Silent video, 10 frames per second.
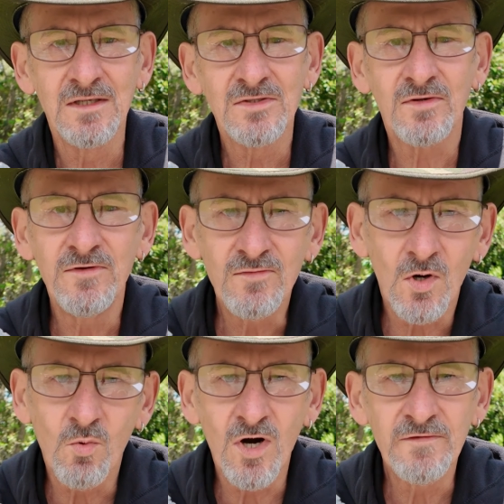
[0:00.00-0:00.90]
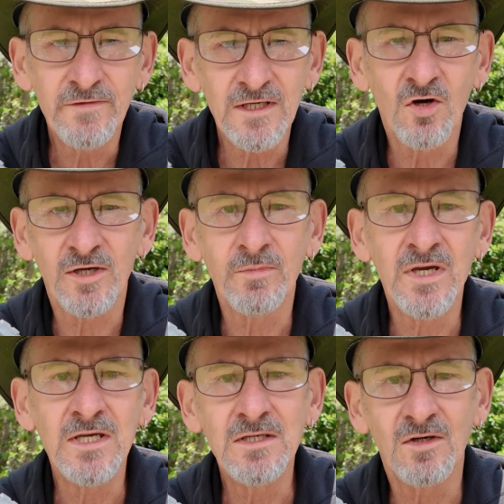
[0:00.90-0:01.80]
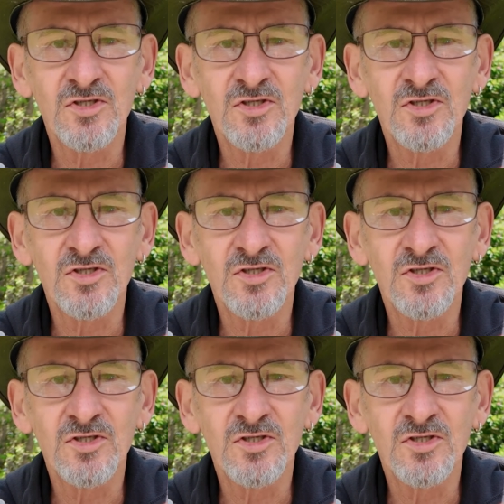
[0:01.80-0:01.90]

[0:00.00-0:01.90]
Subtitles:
so if you've got wide feet like me, I